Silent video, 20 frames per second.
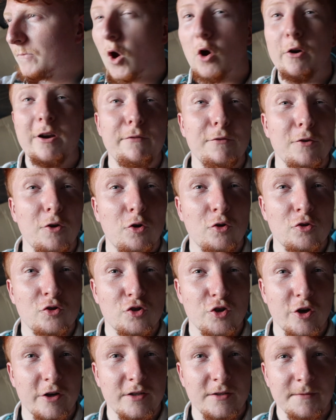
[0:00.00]
or even
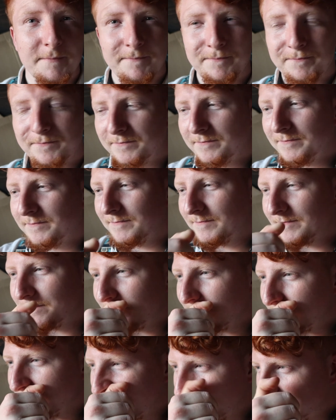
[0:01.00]
100
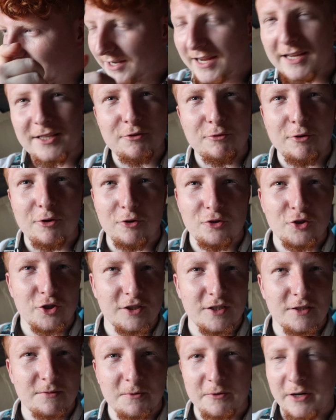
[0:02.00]
if I get to 100
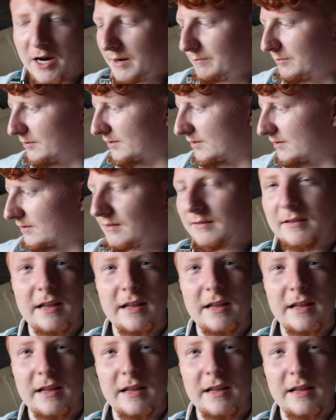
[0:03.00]
subscribers